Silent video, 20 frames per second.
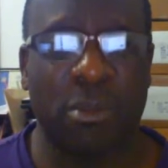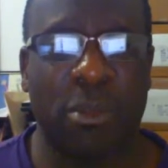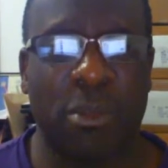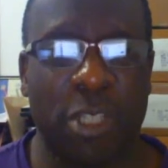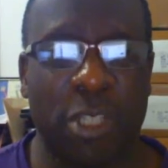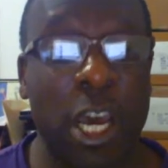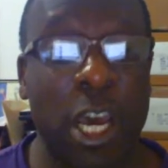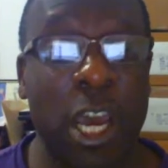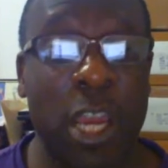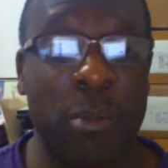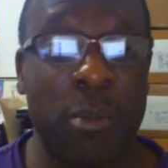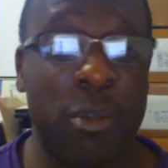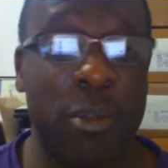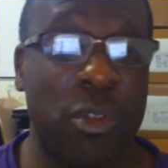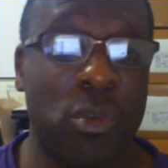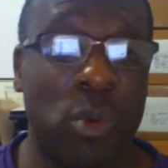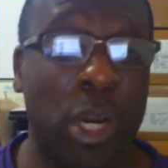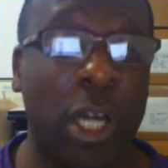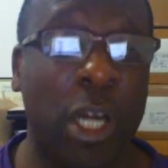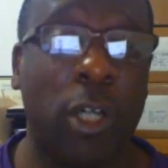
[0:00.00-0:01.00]
time
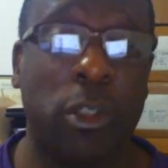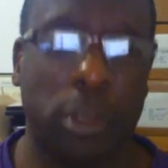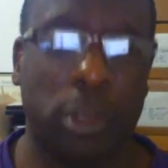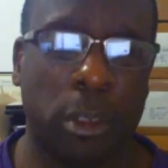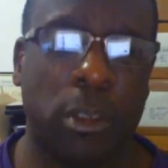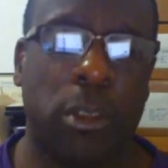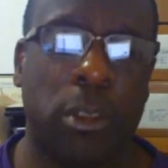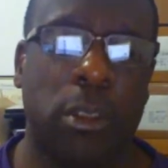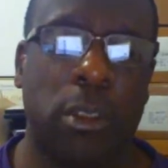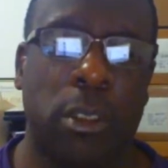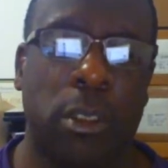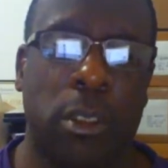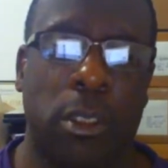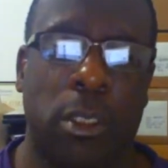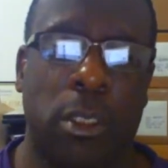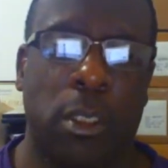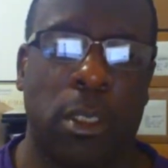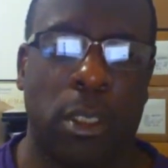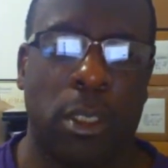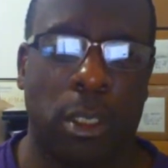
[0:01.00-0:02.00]
as well.
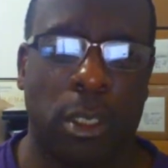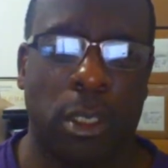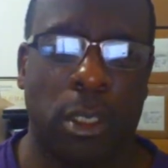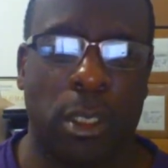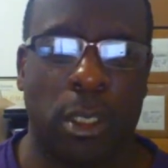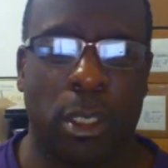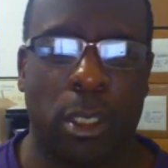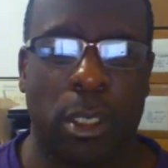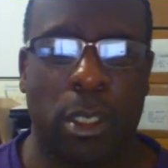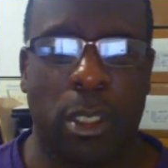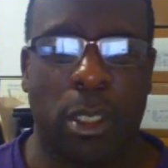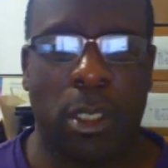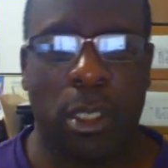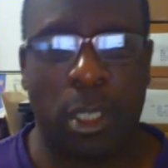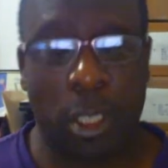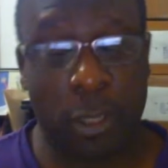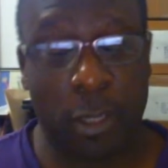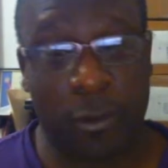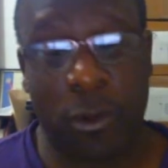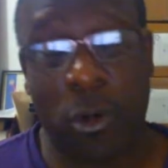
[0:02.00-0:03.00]

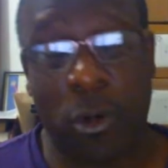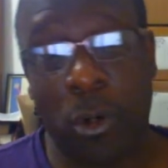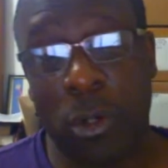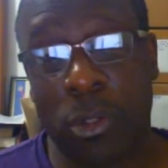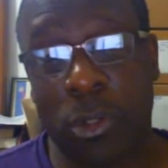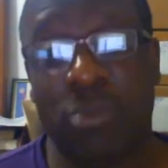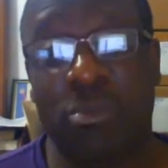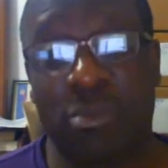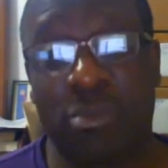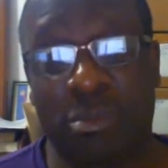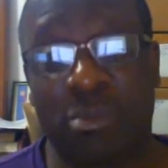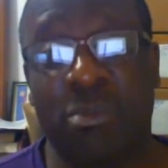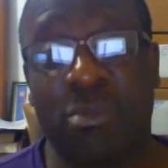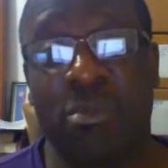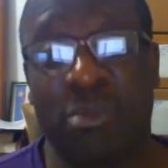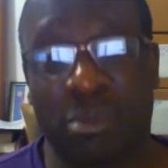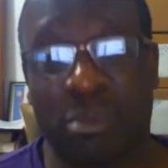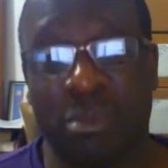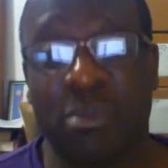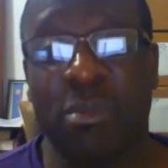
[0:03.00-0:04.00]
And of course,
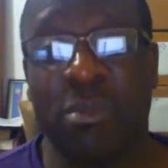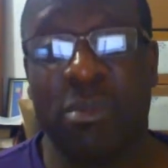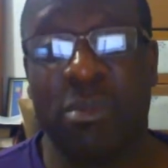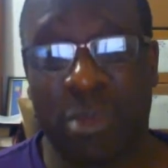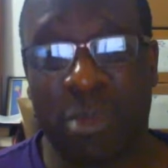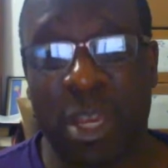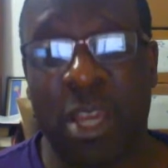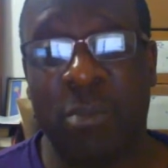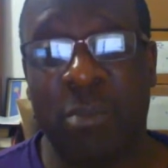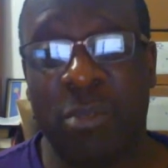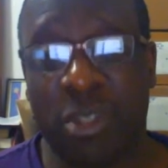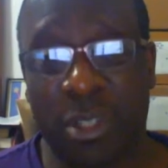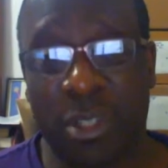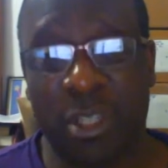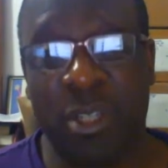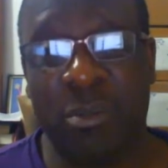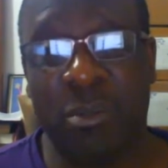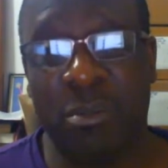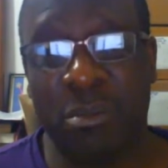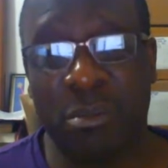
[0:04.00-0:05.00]
I'm
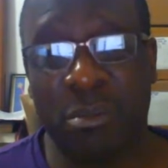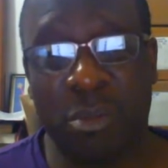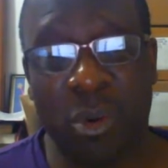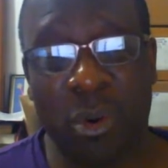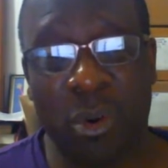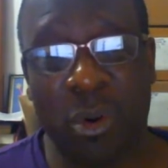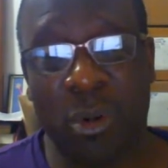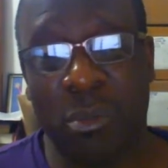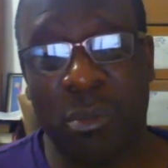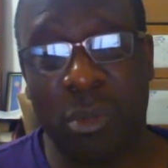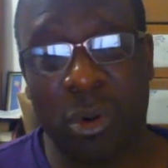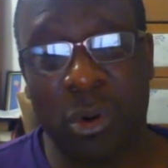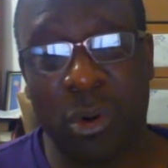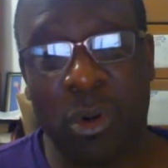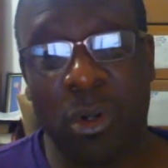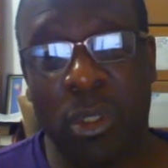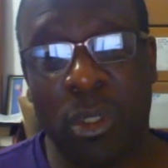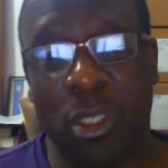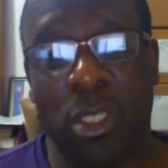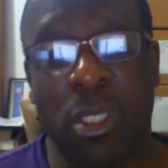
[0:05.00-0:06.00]
seeing more and
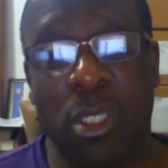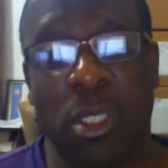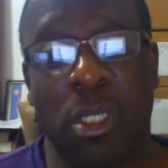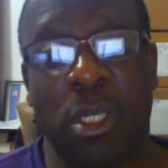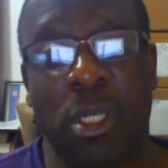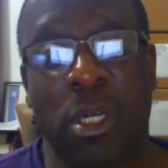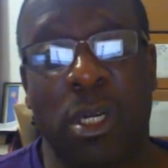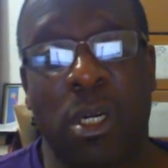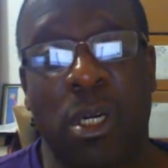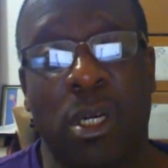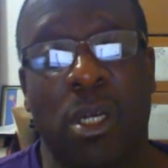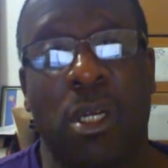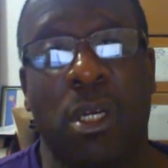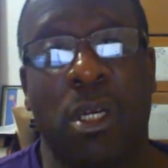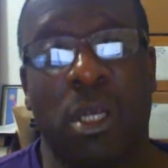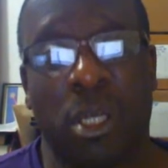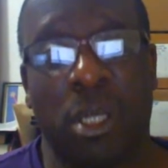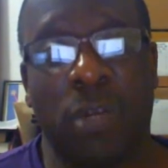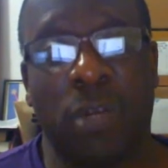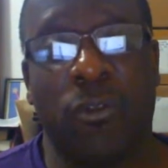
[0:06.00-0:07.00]
more
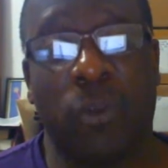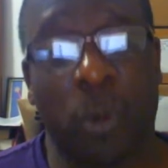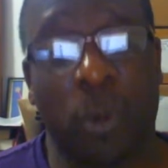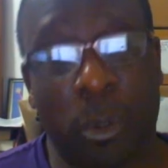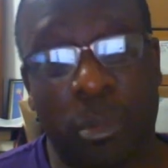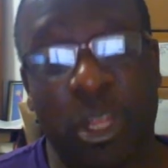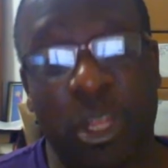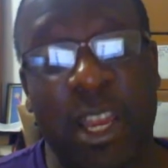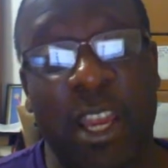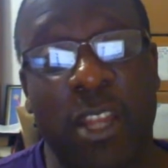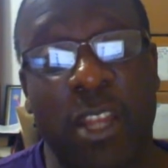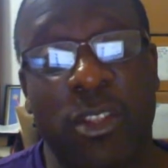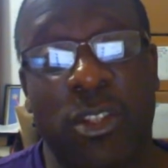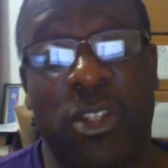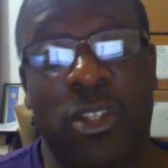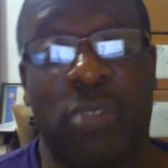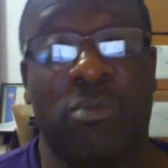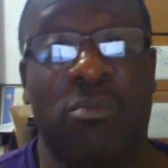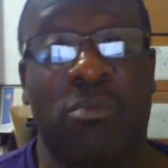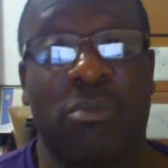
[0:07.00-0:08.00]
floor
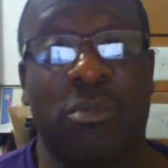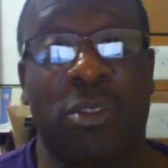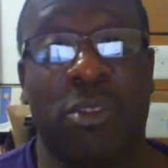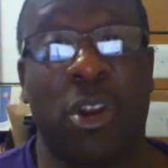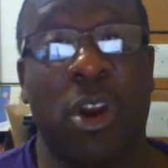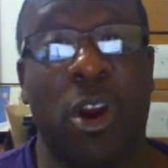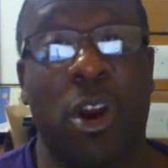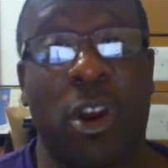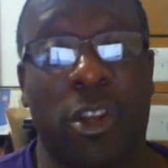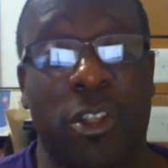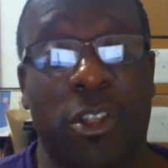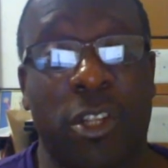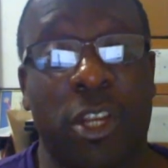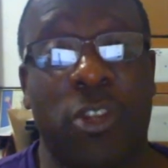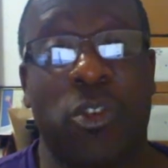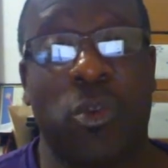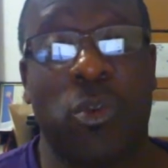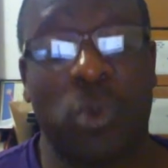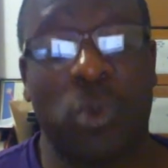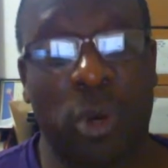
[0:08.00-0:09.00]
plans architecture